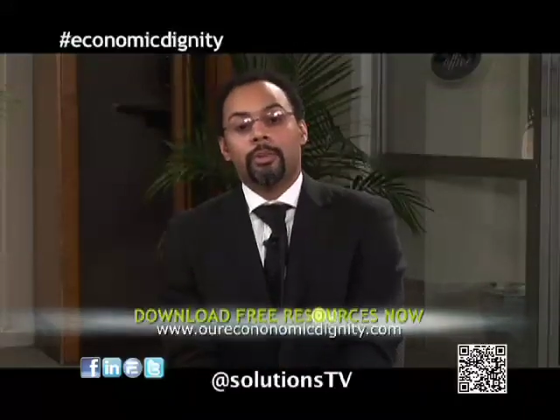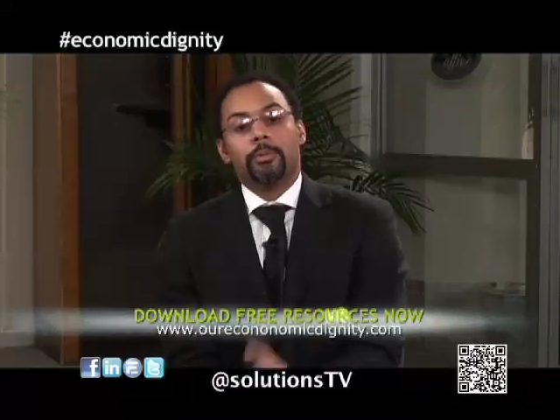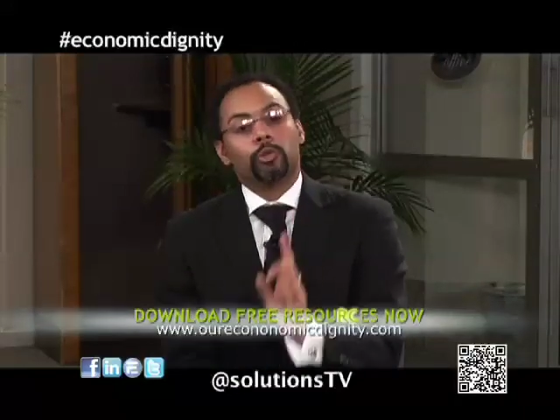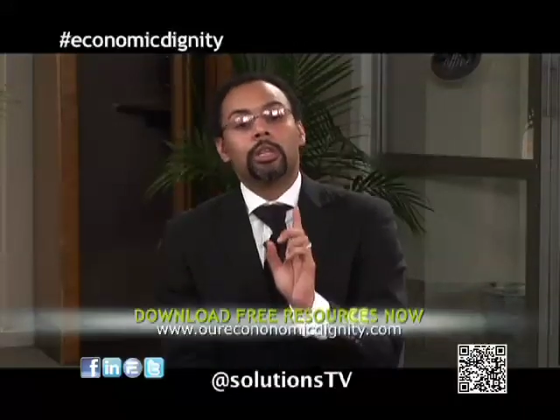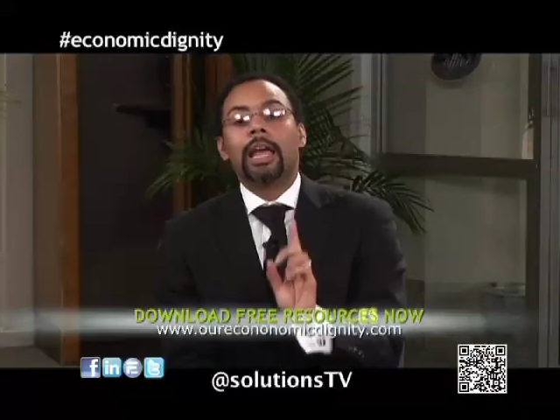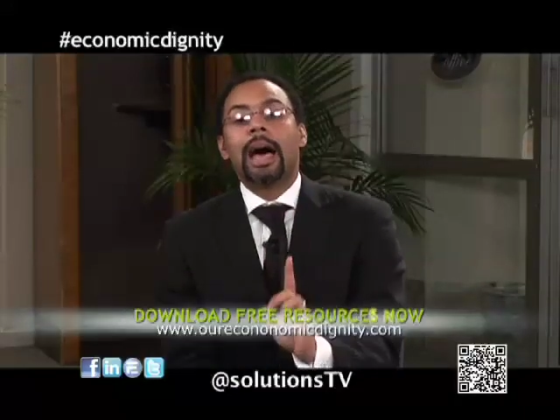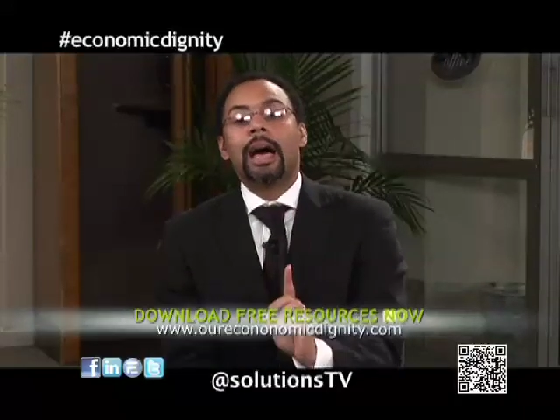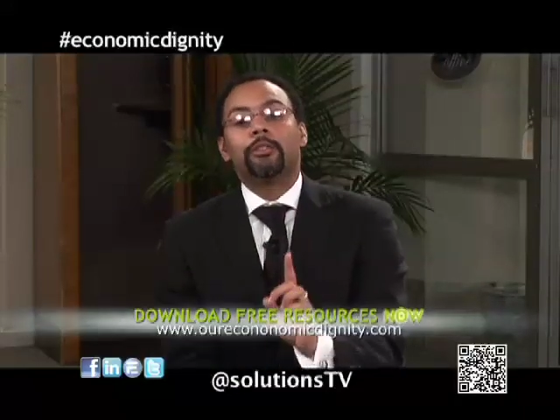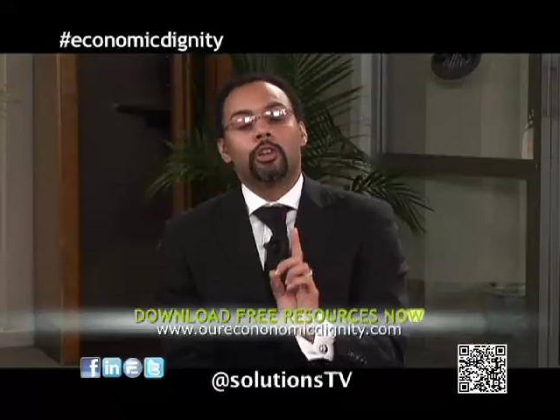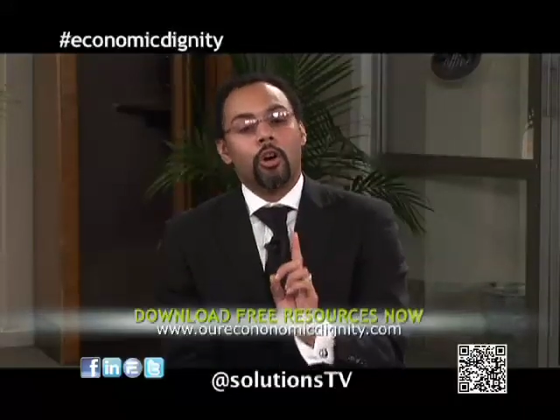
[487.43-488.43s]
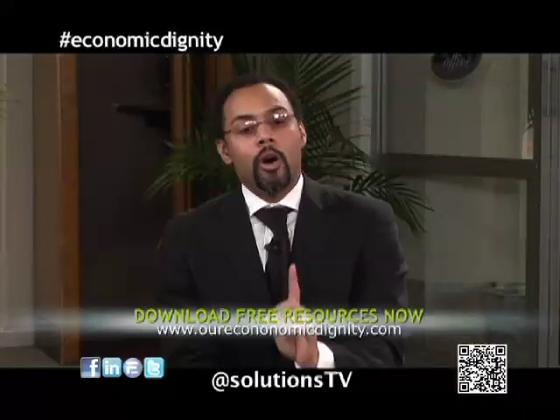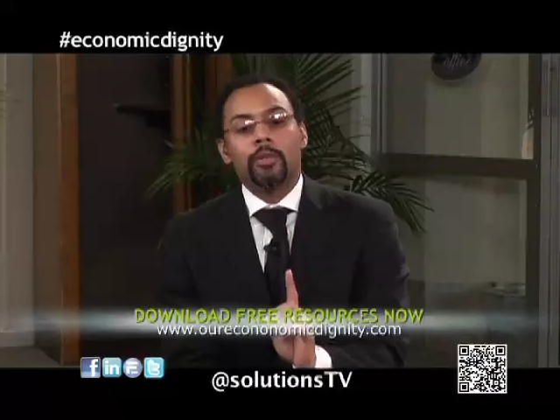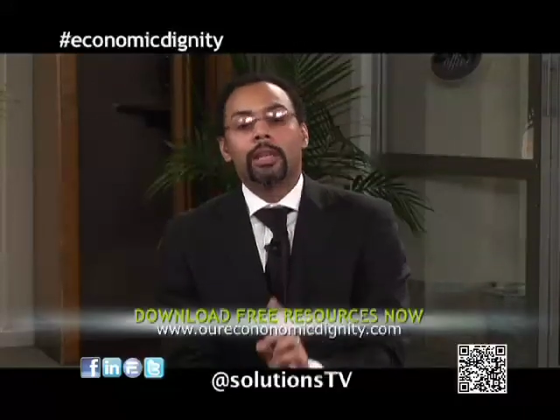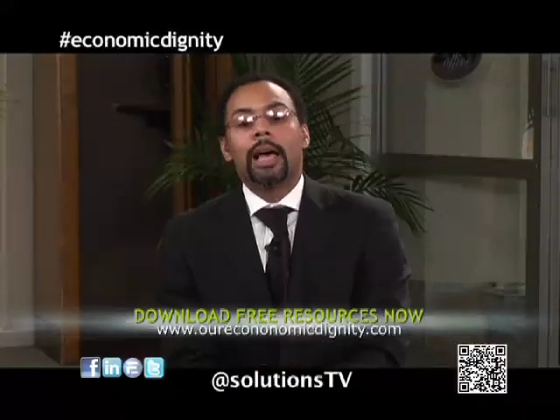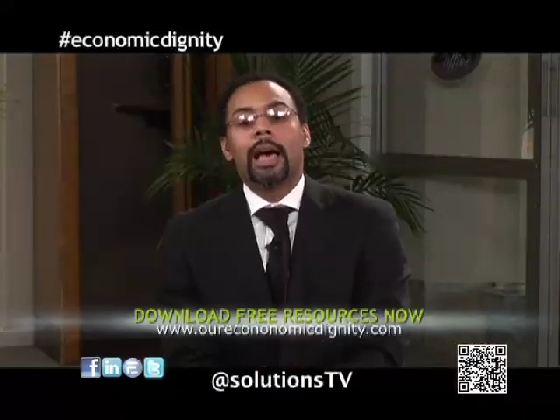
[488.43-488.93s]
People's lives are
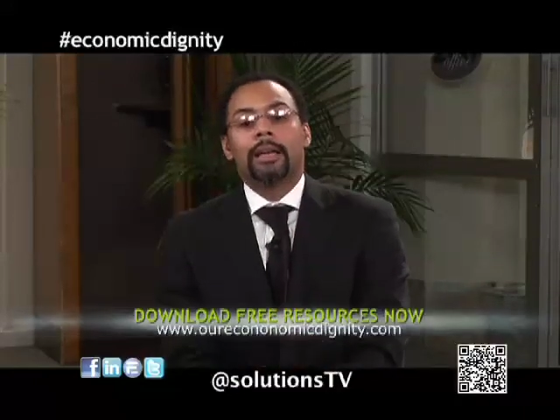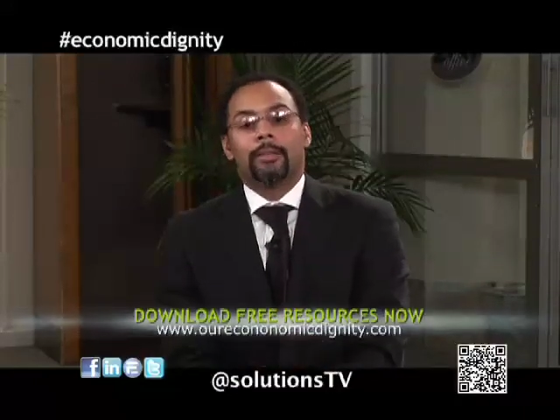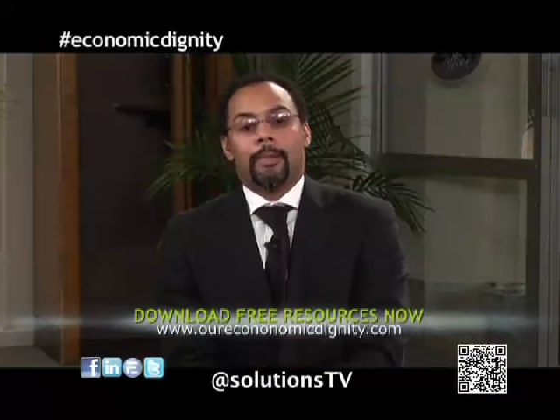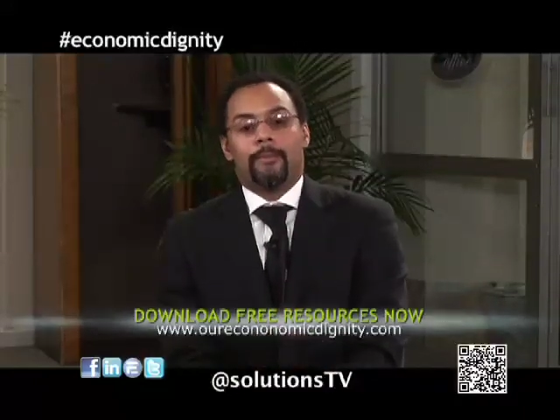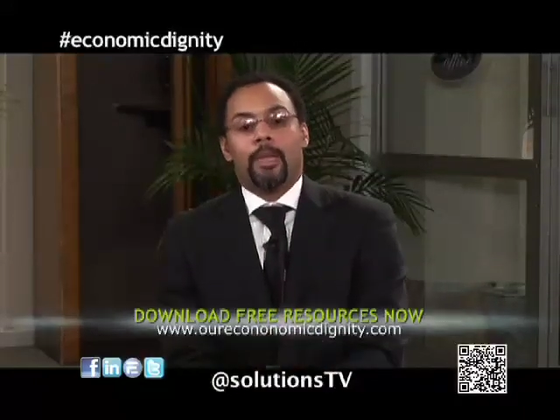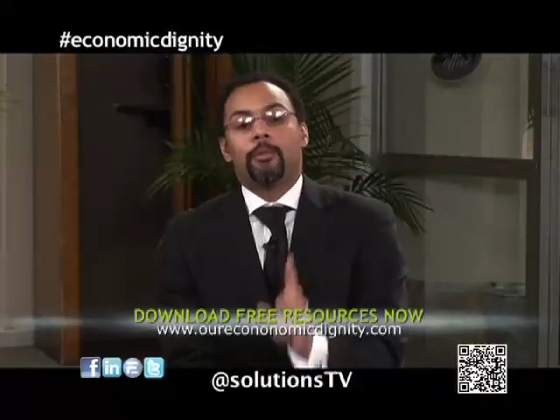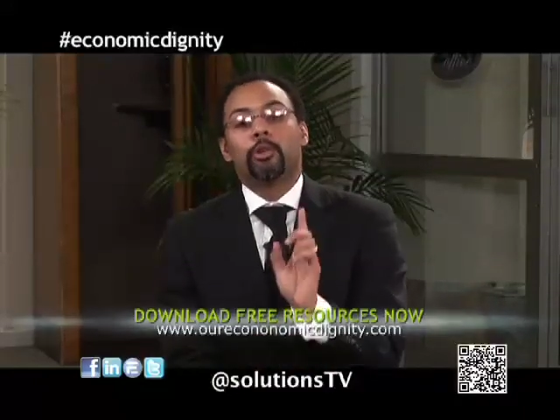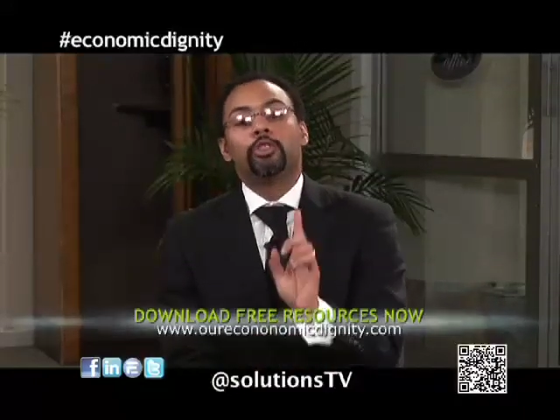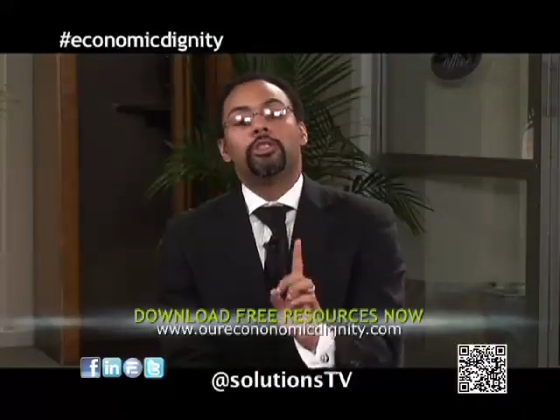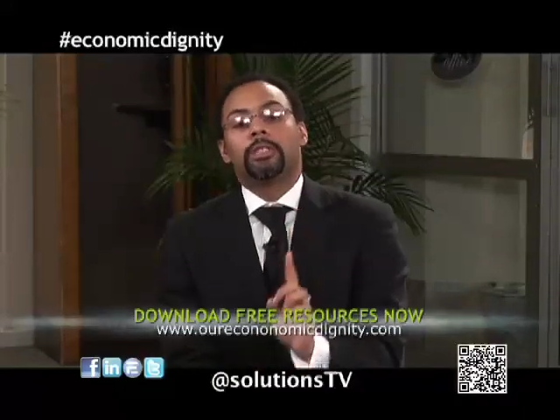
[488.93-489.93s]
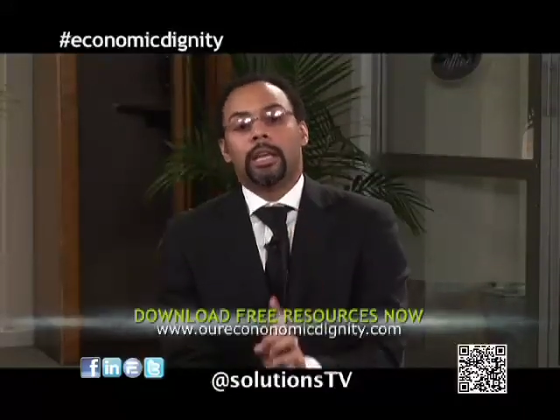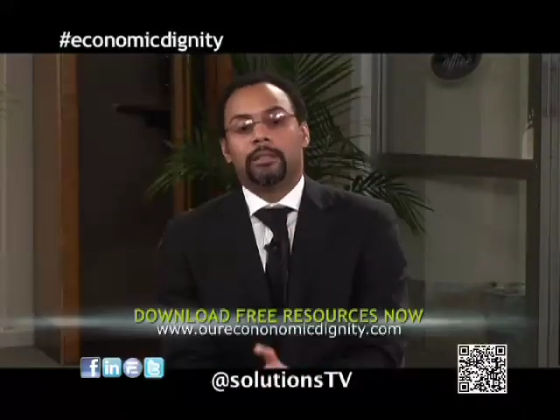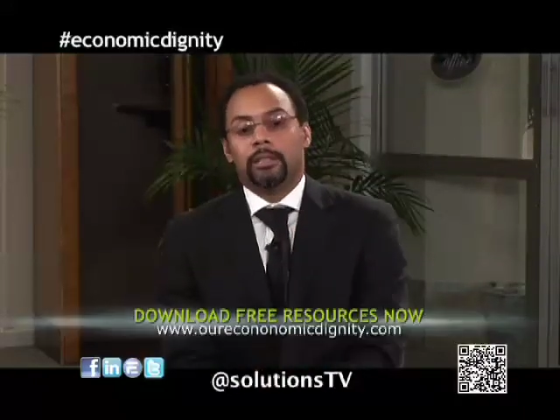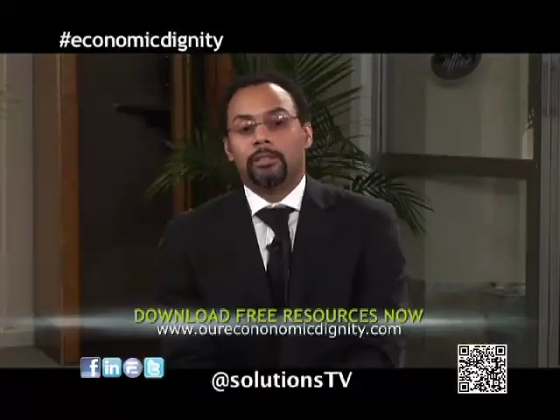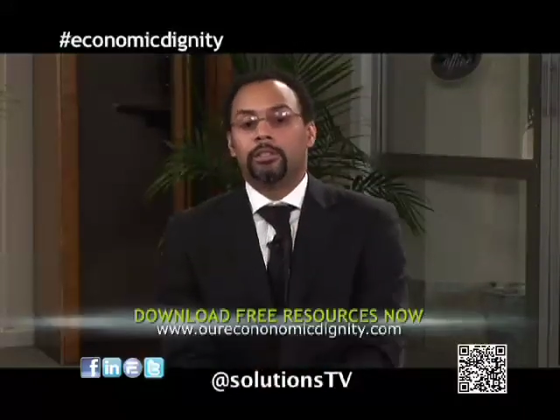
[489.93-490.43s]
on the line, and we want you to
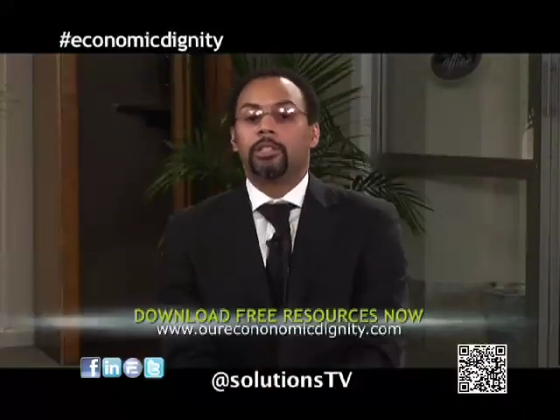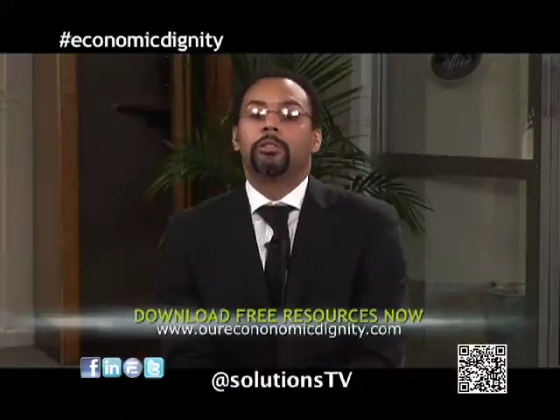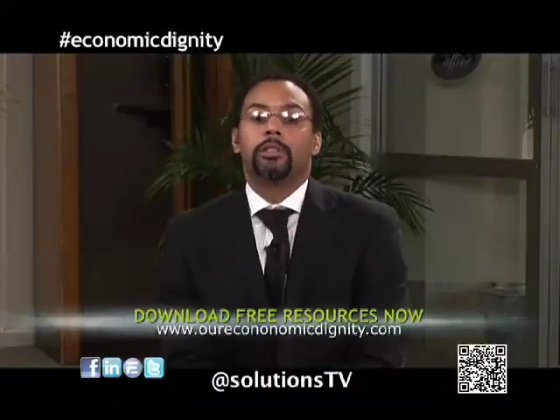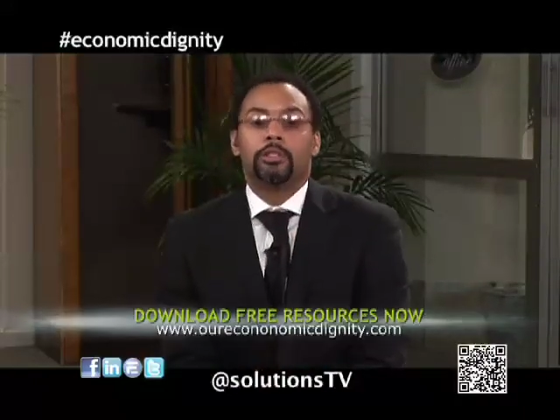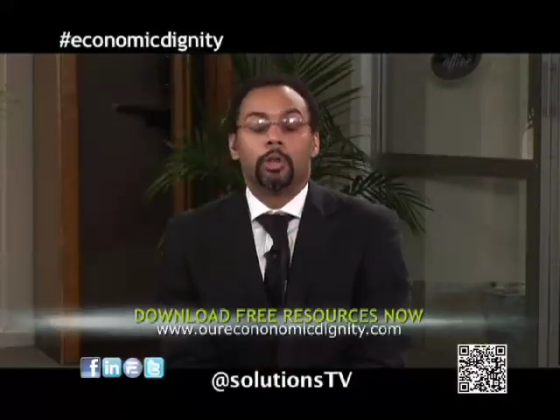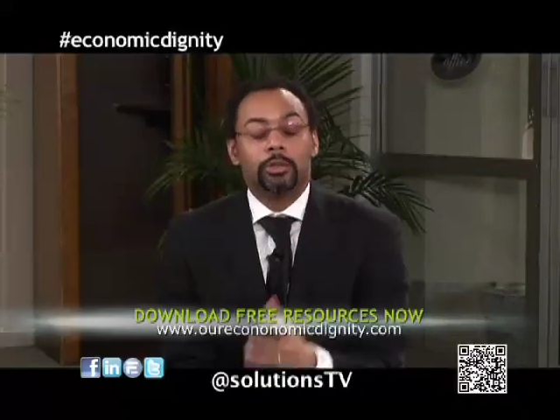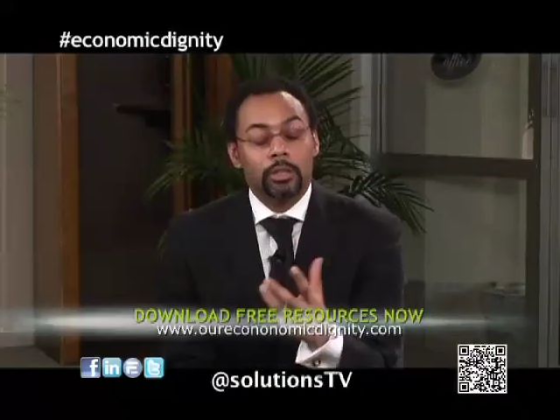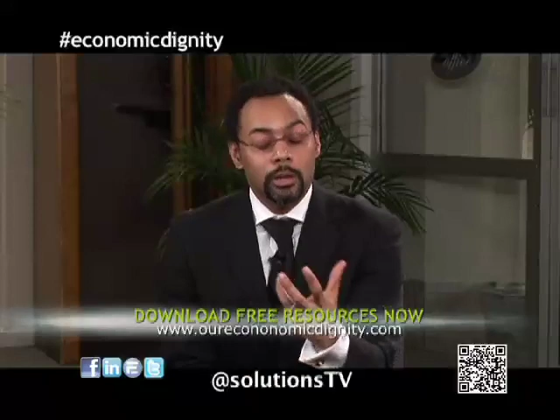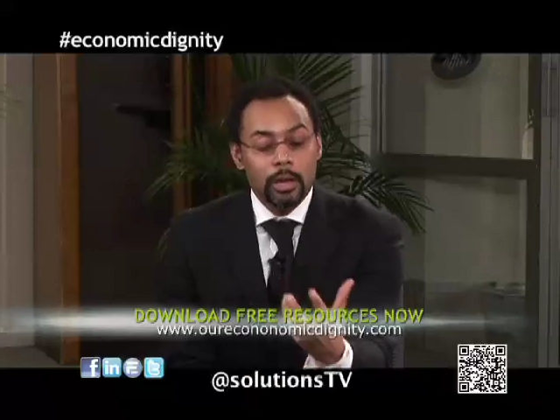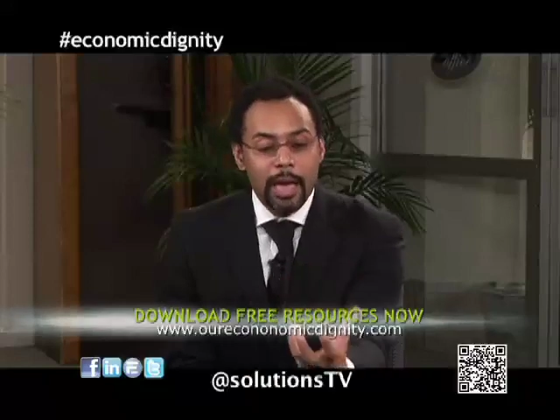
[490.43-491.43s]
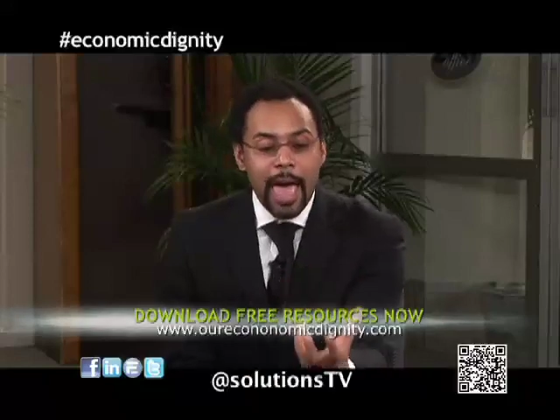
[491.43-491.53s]
take this serious. So to